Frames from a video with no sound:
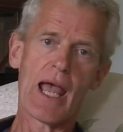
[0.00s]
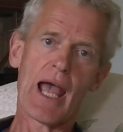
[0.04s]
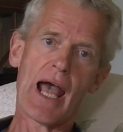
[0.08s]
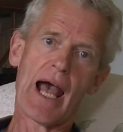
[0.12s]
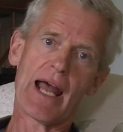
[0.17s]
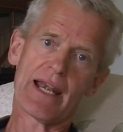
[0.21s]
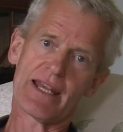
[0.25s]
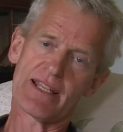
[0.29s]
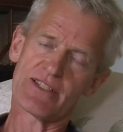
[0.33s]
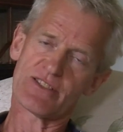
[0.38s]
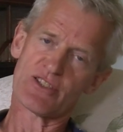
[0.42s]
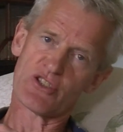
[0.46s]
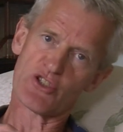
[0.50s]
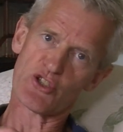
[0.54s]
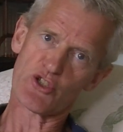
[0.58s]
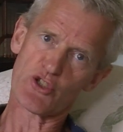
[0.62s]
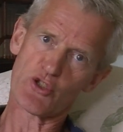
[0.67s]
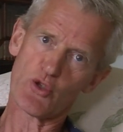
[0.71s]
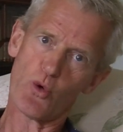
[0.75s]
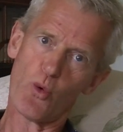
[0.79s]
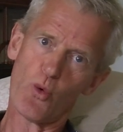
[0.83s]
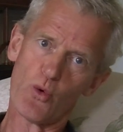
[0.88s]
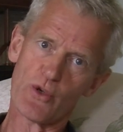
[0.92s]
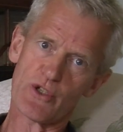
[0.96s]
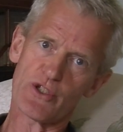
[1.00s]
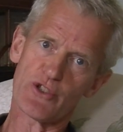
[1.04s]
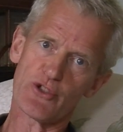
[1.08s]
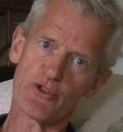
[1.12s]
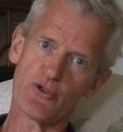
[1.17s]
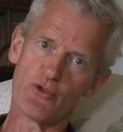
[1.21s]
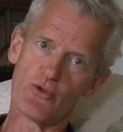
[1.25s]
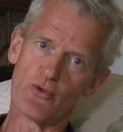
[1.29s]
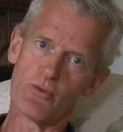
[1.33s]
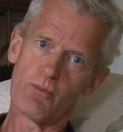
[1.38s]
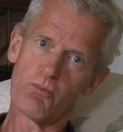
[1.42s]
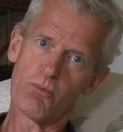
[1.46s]
And it's a short
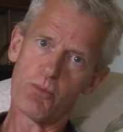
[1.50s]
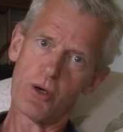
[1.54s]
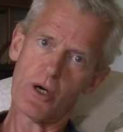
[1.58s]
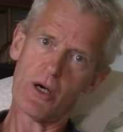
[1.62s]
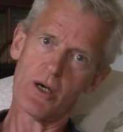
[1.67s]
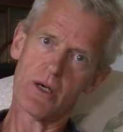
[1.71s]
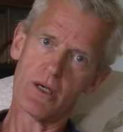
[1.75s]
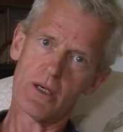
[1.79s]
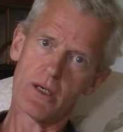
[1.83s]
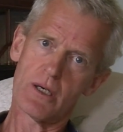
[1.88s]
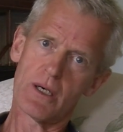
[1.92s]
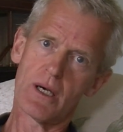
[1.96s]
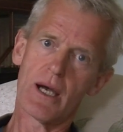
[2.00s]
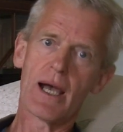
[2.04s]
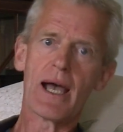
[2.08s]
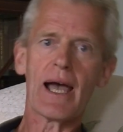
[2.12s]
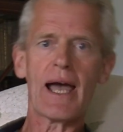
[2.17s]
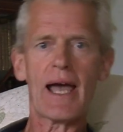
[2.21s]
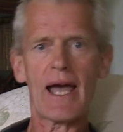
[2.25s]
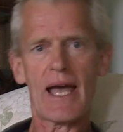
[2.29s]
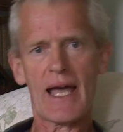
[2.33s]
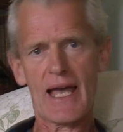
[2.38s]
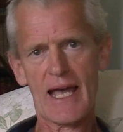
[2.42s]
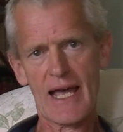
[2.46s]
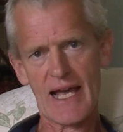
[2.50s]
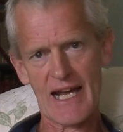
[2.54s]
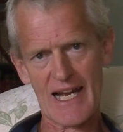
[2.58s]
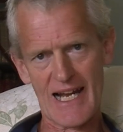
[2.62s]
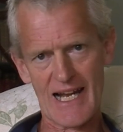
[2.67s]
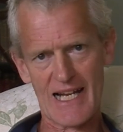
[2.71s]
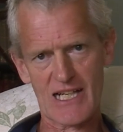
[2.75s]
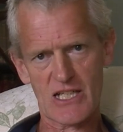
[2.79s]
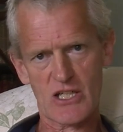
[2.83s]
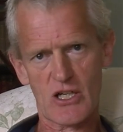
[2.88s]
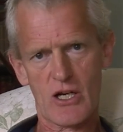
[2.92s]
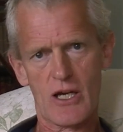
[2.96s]
u, puer.
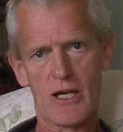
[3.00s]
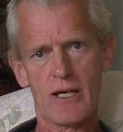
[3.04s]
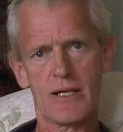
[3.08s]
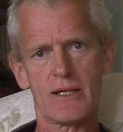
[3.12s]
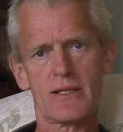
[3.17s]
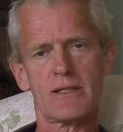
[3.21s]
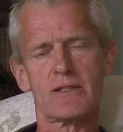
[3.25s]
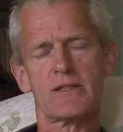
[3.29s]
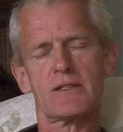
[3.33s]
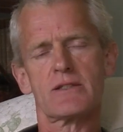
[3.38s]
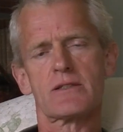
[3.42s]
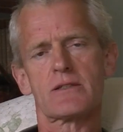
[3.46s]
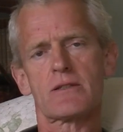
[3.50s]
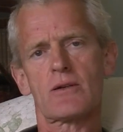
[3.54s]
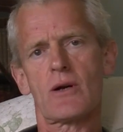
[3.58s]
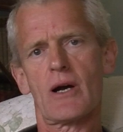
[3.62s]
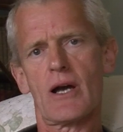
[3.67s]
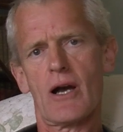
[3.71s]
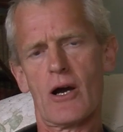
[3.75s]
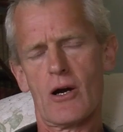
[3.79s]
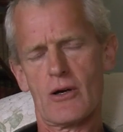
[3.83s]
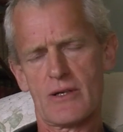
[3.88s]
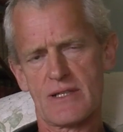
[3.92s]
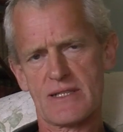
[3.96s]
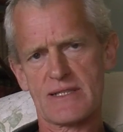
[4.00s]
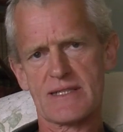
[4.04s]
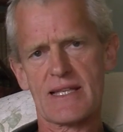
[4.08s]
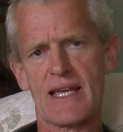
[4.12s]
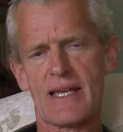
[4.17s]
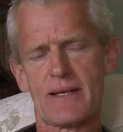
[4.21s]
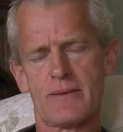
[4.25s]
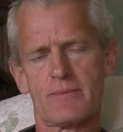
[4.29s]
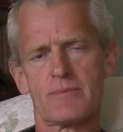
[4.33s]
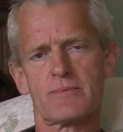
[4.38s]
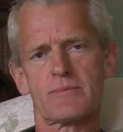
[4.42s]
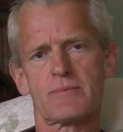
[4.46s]
Quite hard to
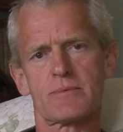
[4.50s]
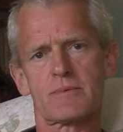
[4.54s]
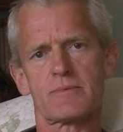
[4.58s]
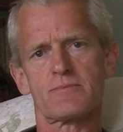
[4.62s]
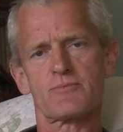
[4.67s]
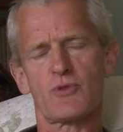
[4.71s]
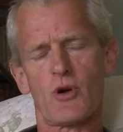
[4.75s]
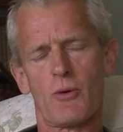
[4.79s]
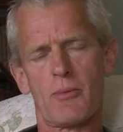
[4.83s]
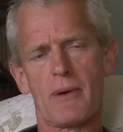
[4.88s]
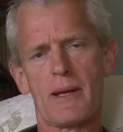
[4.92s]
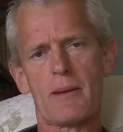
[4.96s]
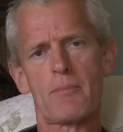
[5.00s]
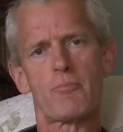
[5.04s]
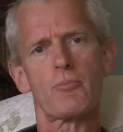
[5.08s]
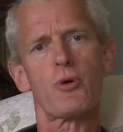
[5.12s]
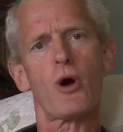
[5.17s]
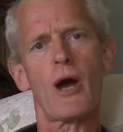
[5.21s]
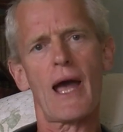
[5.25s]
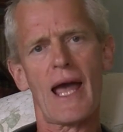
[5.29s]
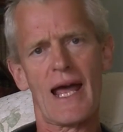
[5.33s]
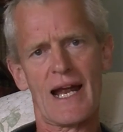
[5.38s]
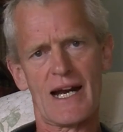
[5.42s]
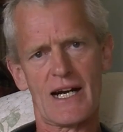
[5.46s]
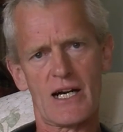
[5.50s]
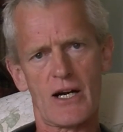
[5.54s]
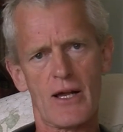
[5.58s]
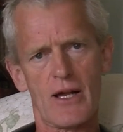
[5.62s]
say properly, puer.